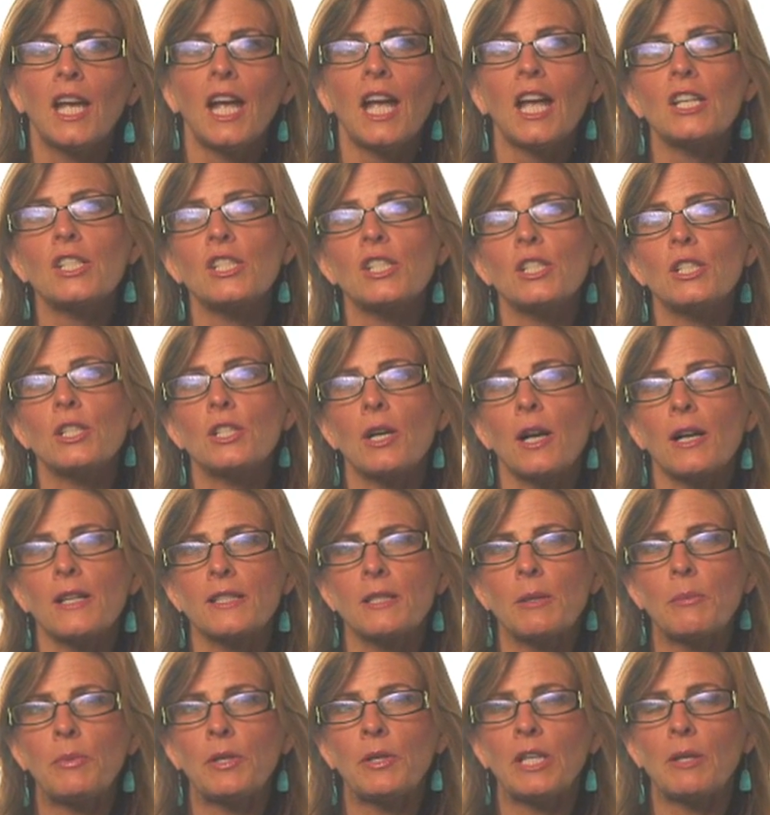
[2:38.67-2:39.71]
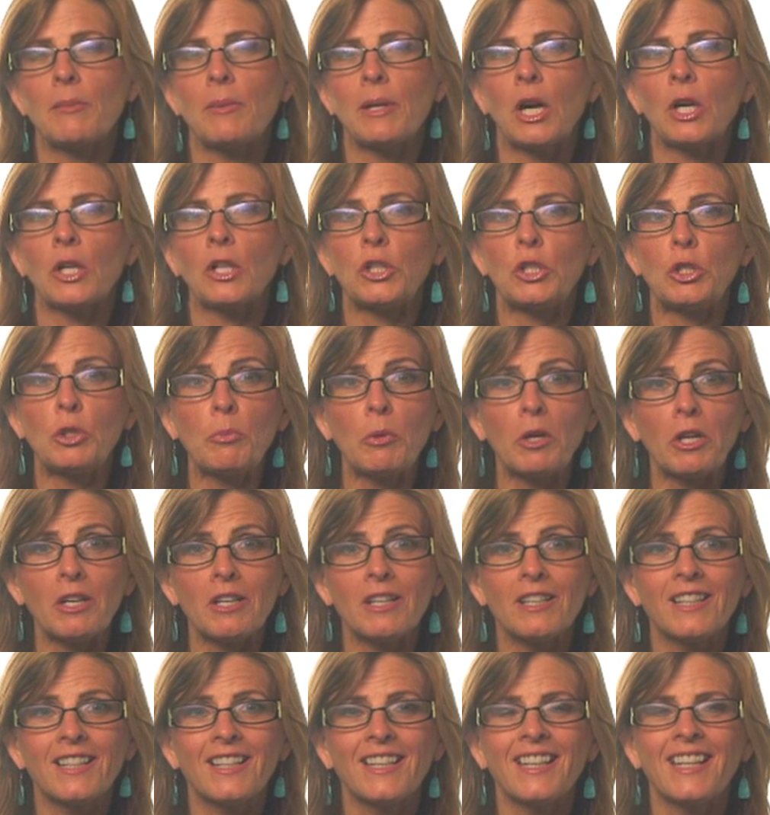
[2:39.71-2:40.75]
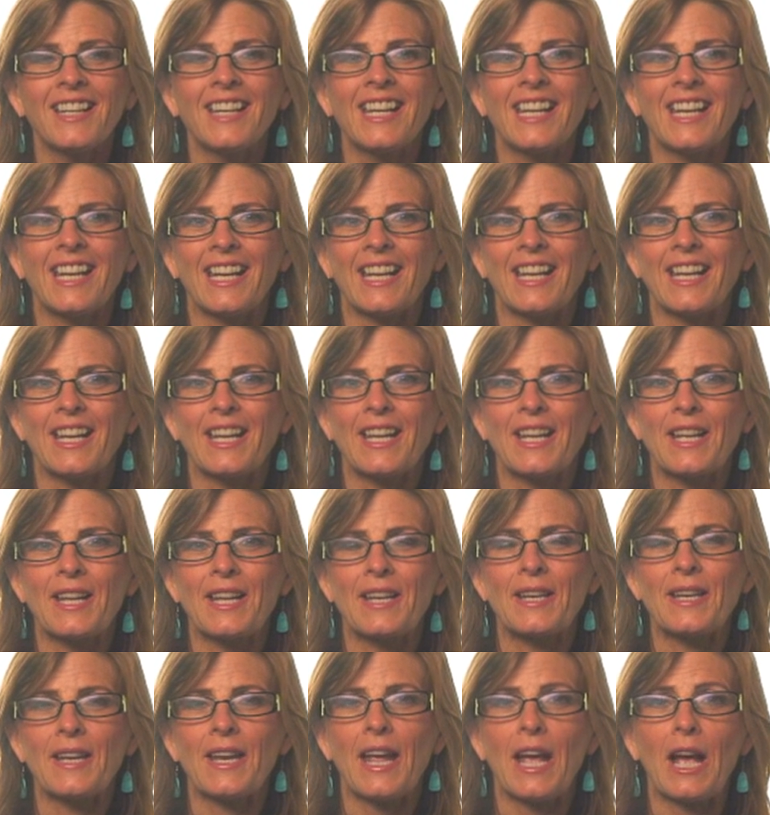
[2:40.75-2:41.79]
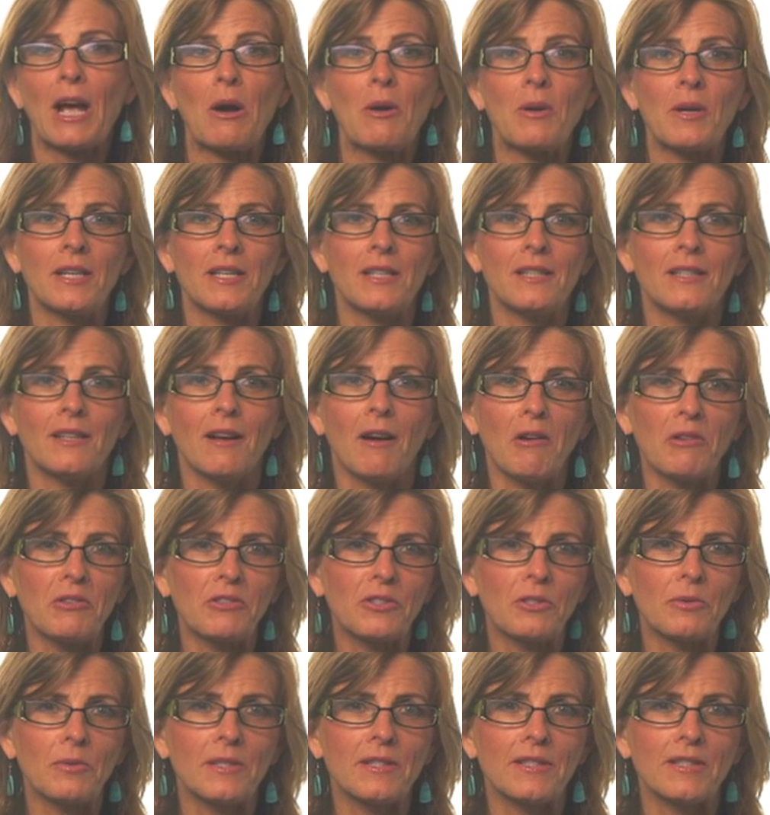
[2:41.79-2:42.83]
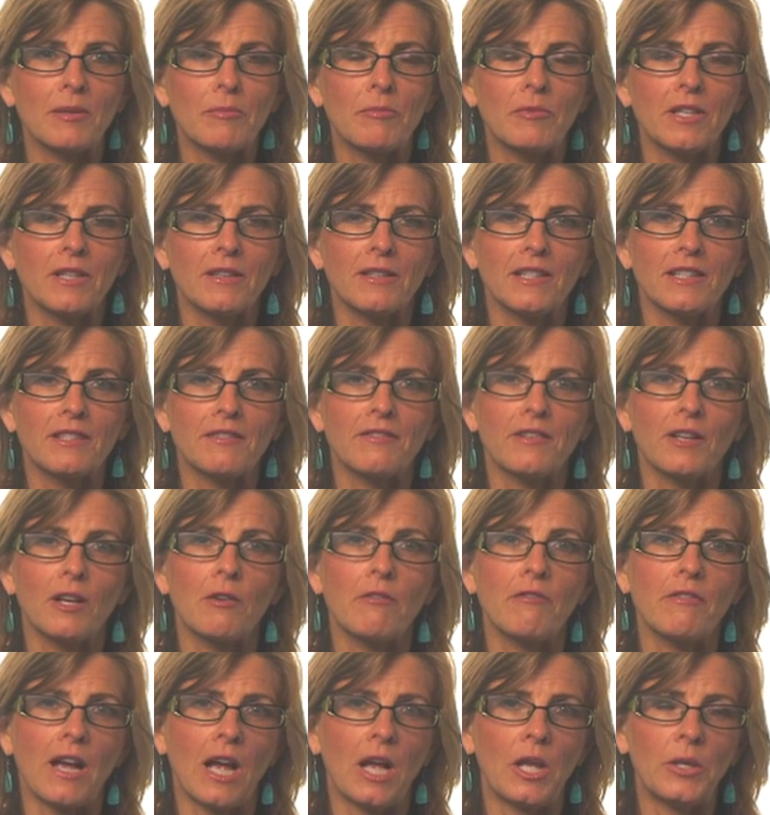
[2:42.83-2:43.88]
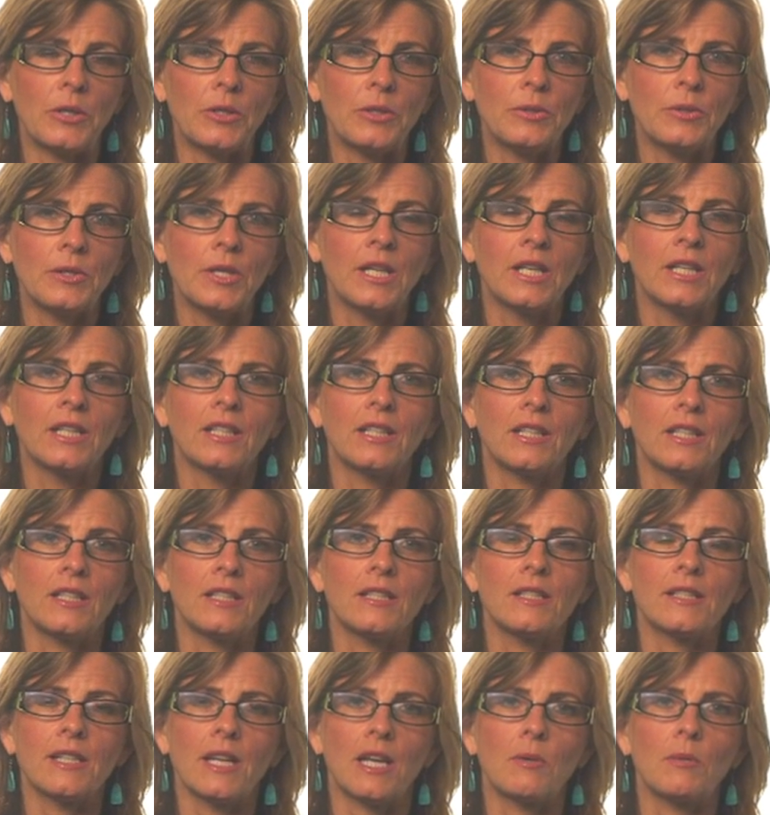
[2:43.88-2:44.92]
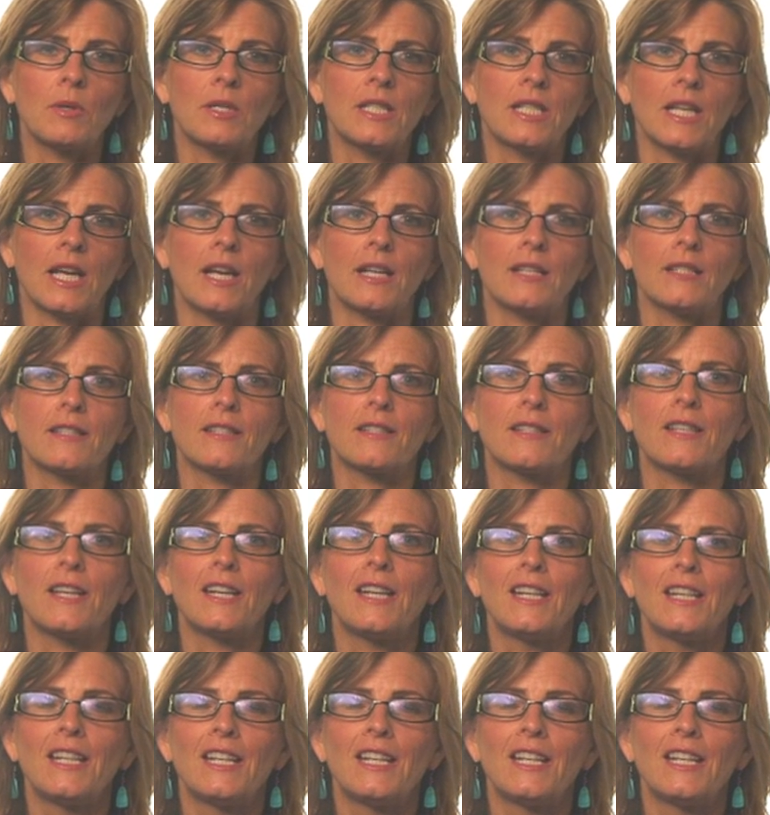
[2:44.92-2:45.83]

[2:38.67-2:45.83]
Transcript: And she talks a bit about humor and how it also is something that's very valued in Tewa dance.